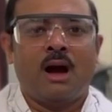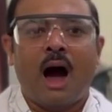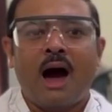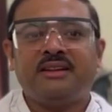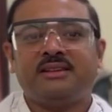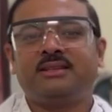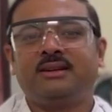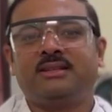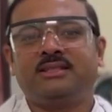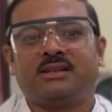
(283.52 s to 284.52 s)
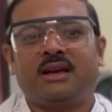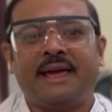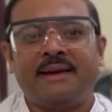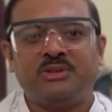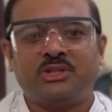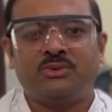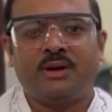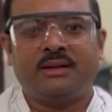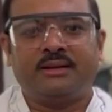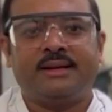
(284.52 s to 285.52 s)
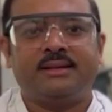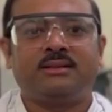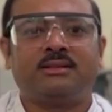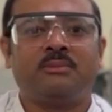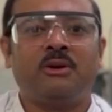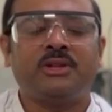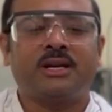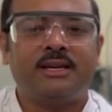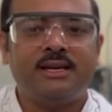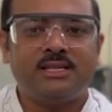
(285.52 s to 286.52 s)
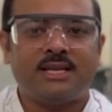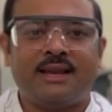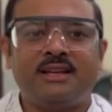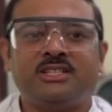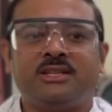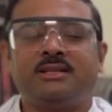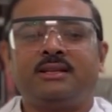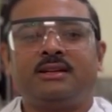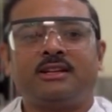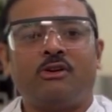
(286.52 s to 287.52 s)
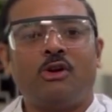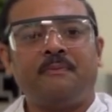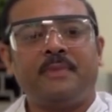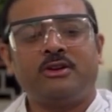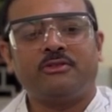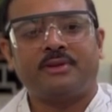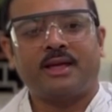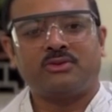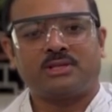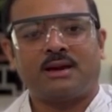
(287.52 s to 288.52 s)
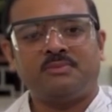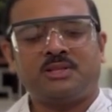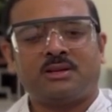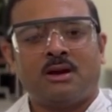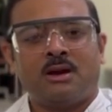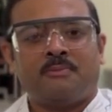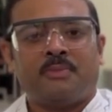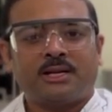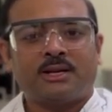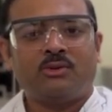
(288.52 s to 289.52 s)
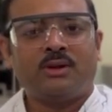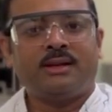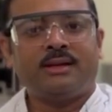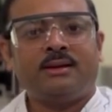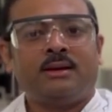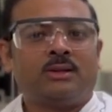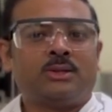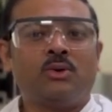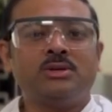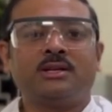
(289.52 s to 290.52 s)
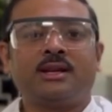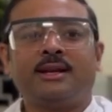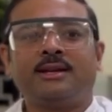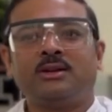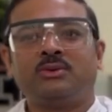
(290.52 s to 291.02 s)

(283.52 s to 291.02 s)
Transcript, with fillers: Our research aims to address some of the key challenges in the development of nanozymes, particularly those related